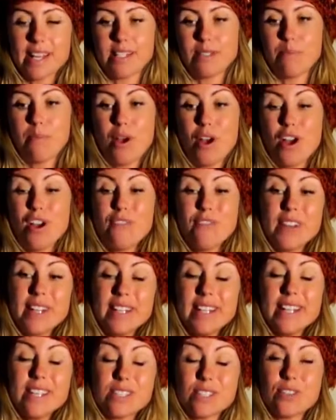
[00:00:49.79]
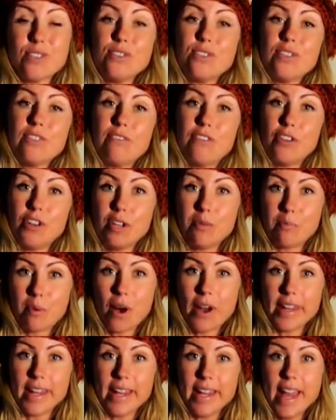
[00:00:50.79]
It's perfectly suited for your
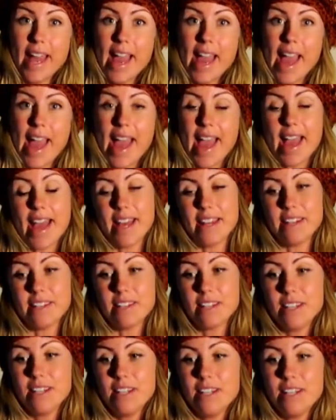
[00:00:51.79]
body, and